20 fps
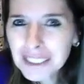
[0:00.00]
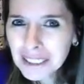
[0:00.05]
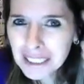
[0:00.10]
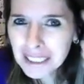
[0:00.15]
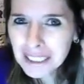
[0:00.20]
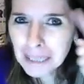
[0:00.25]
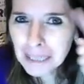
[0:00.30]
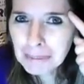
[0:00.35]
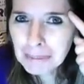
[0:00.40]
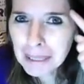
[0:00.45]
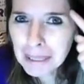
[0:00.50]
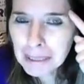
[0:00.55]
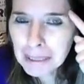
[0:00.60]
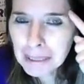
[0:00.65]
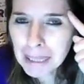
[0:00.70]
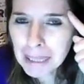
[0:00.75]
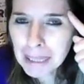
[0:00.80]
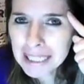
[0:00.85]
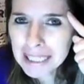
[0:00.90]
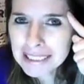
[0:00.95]
Keep that in
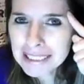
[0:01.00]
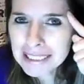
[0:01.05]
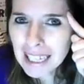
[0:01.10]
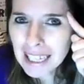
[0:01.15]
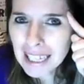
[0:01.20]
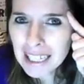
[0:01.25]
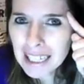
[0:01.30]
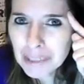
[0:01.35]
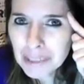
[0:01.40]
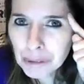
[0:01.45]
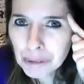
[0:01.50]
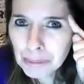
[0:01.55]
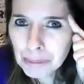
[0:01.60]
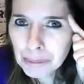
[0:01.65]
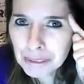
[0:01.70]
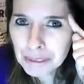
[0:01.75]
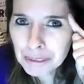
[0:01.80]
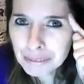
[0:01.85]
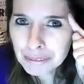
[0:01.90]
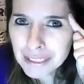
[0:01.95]
mind. I will be
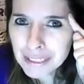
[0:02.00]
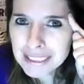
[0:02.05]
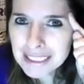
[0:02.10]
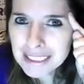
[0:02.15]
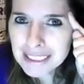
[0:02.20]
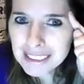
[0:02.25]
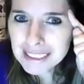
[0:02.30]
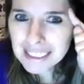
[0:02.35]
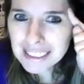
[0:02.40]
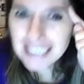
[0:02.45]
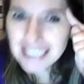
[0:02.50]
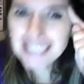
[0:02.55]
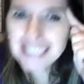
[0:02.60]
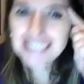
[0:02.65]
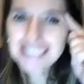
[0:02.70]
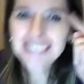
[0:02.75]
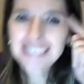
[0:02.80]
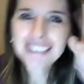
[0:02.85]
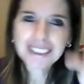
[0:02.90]
your friend till the end.